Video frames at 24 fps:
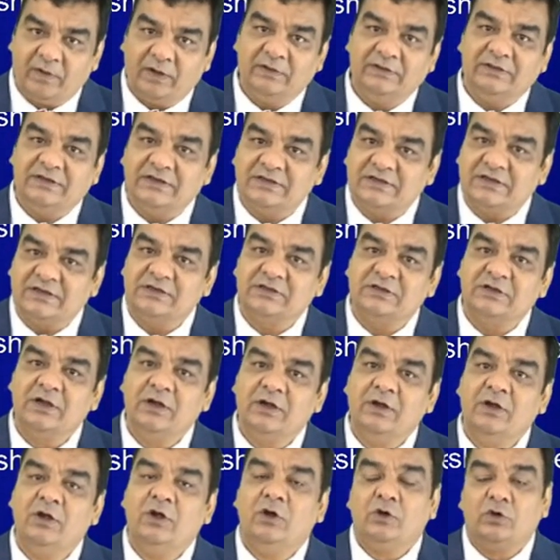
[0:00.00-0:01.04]
This is
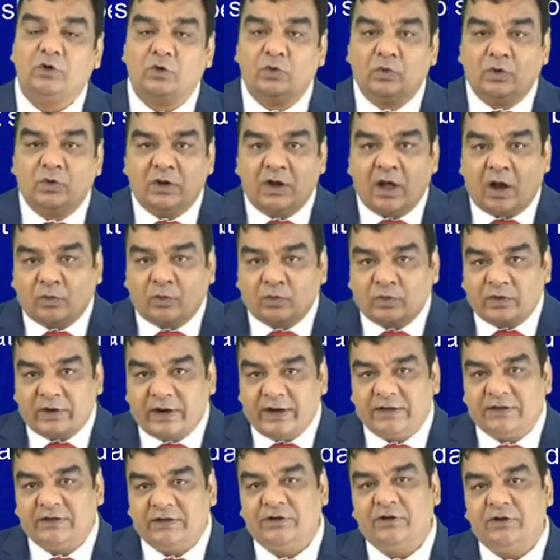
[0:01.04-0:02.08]
to
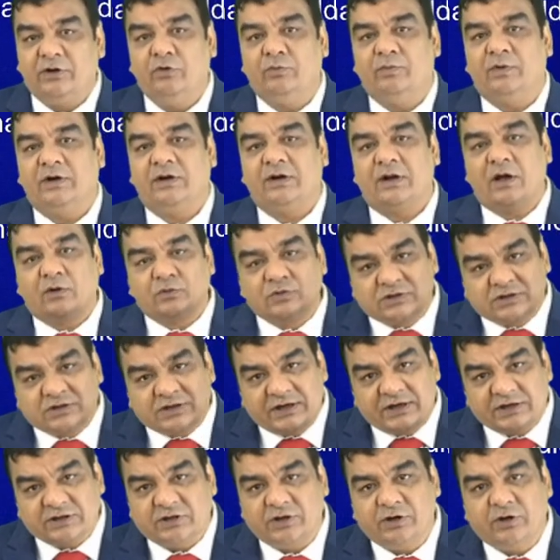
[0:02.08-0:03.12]
downgrade the tumor,
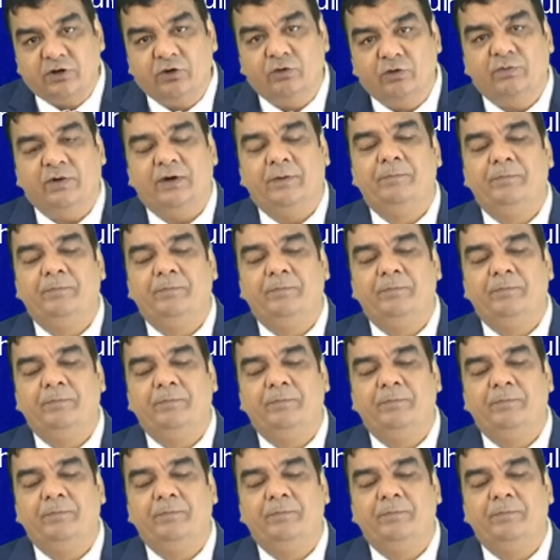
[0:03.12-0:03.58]
downstage the tumor.